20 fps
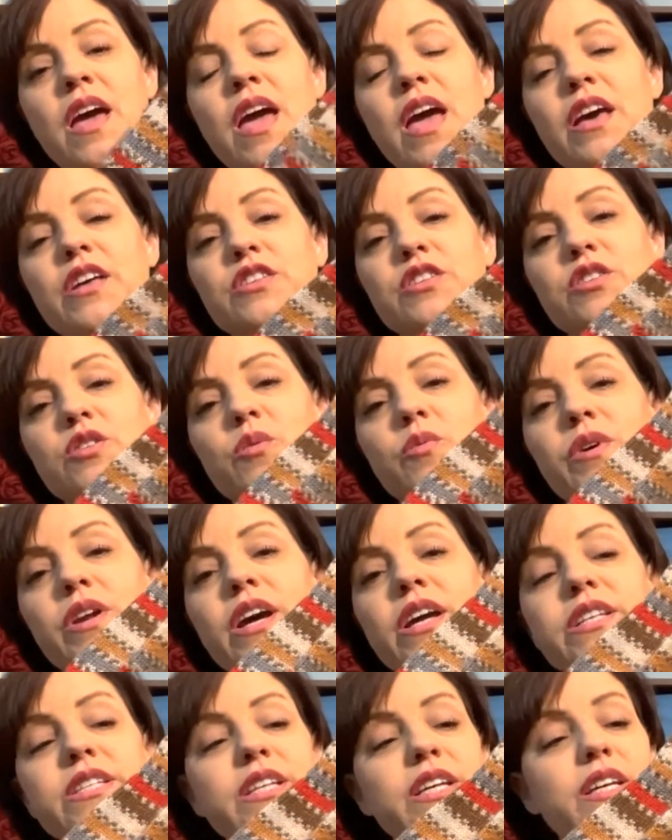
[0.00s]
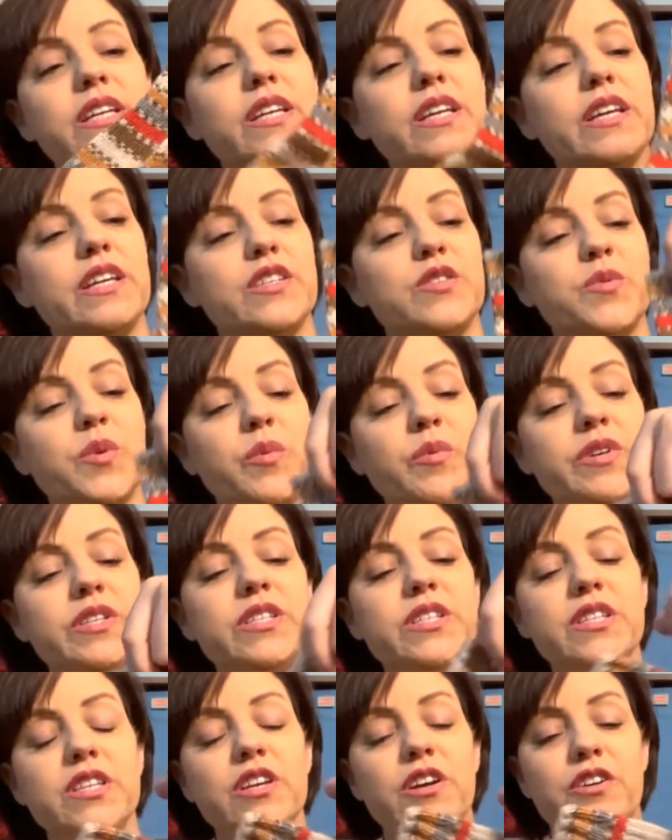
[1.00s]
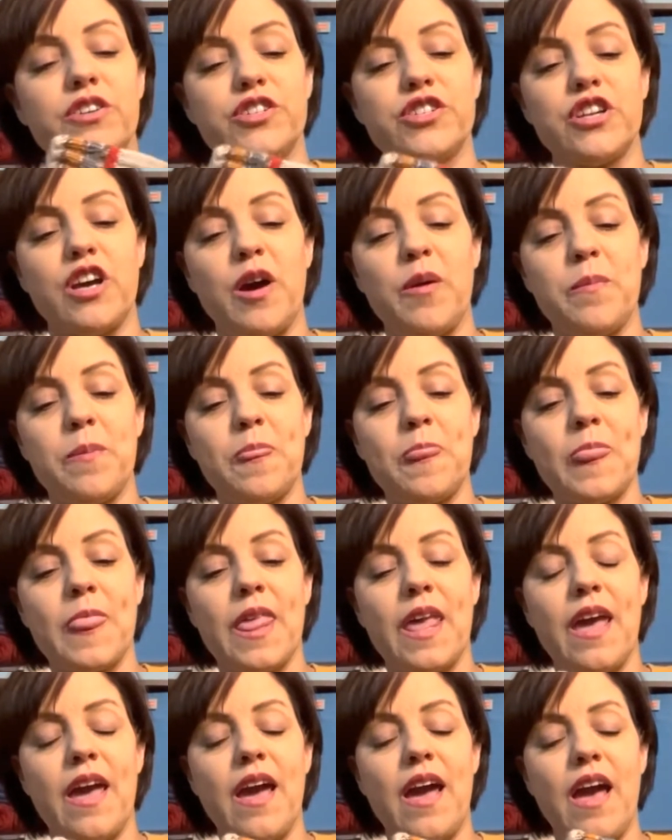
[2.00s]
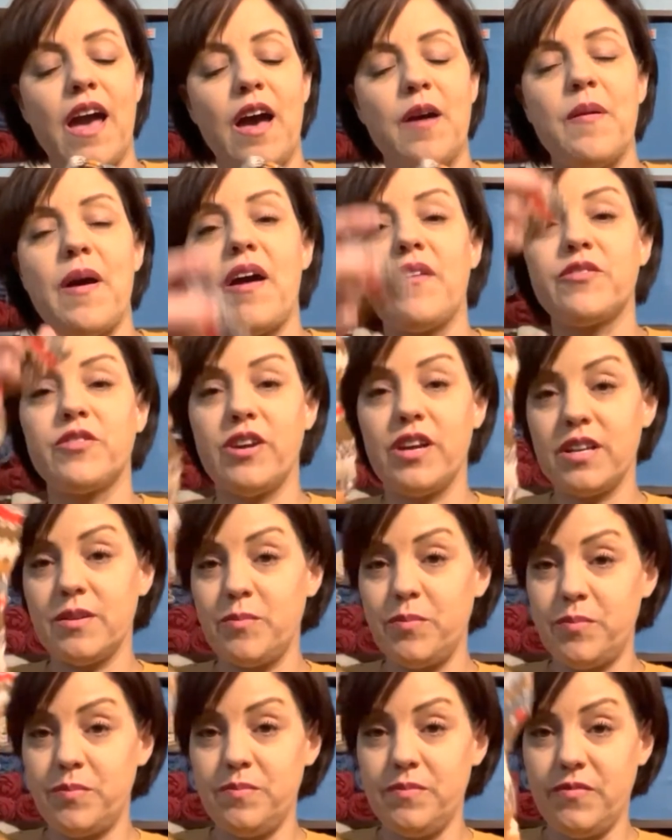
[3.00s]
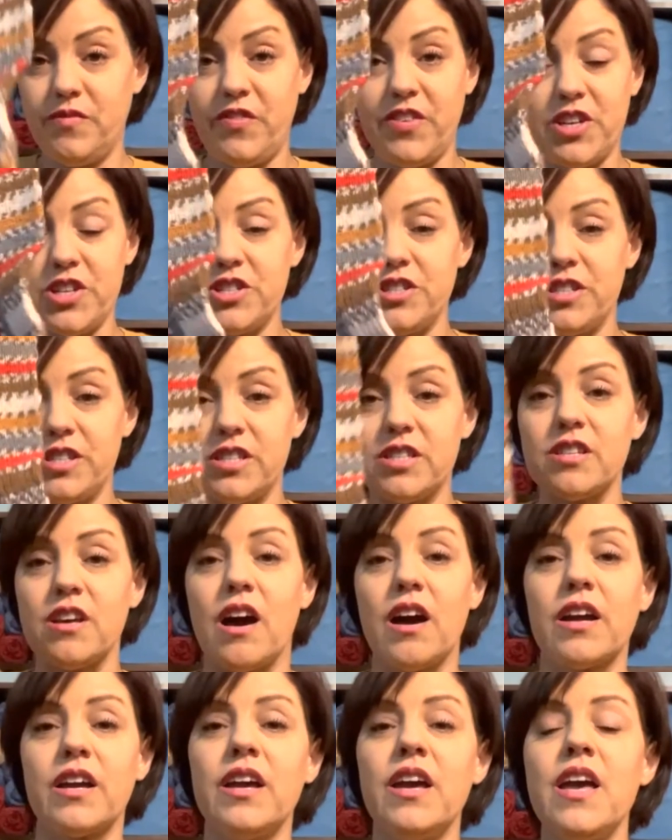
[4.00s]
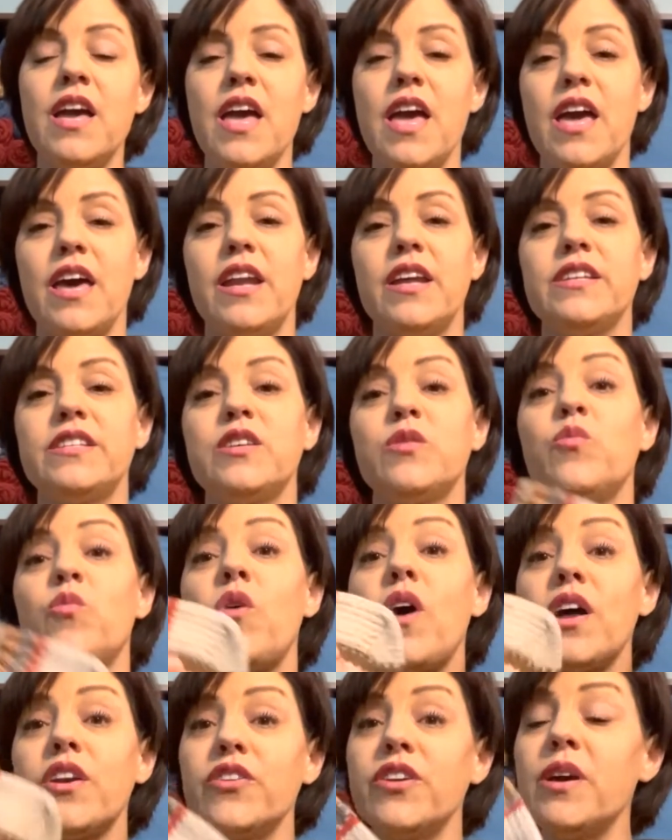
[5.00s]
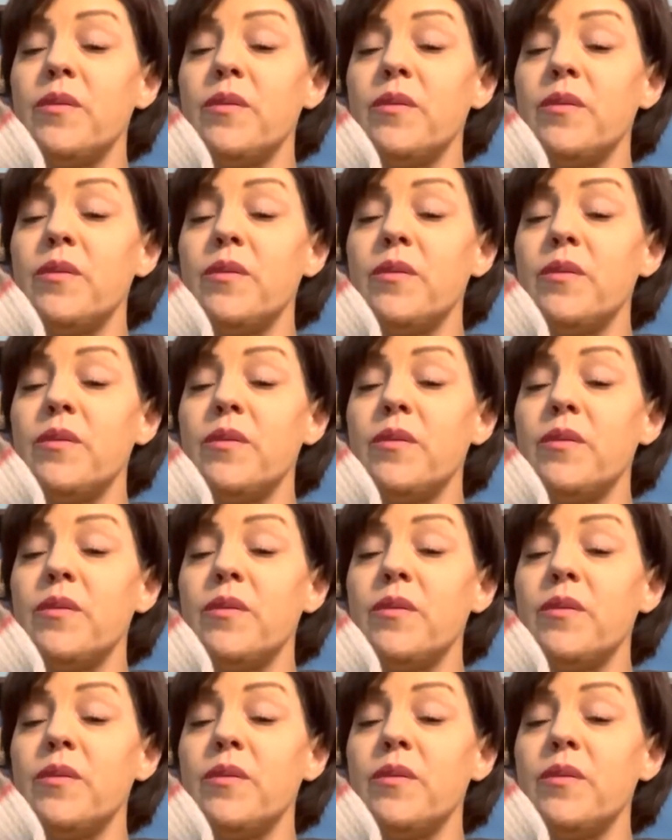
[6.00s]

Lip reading: And so what I did is we went to the yarn shop after I had finished this sock, and I said, why don't I